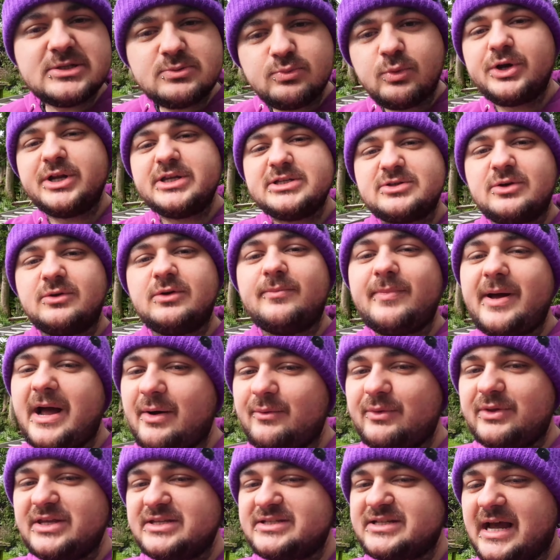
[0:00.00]
is what it's all
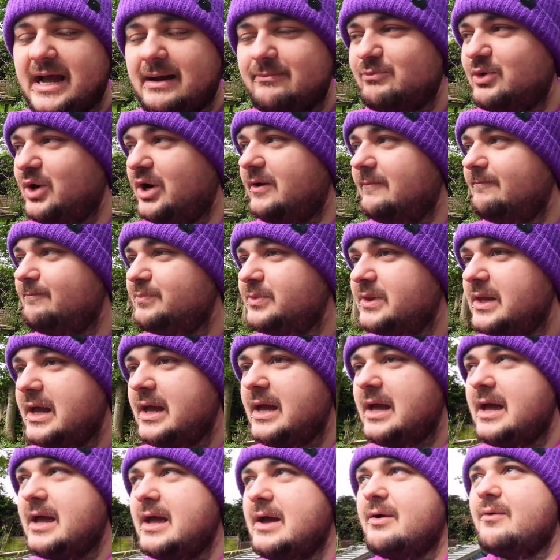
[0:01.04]
about with this camera,
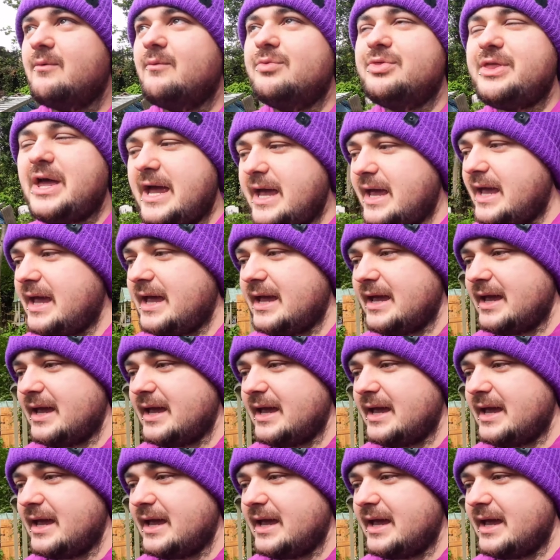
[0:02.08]
that,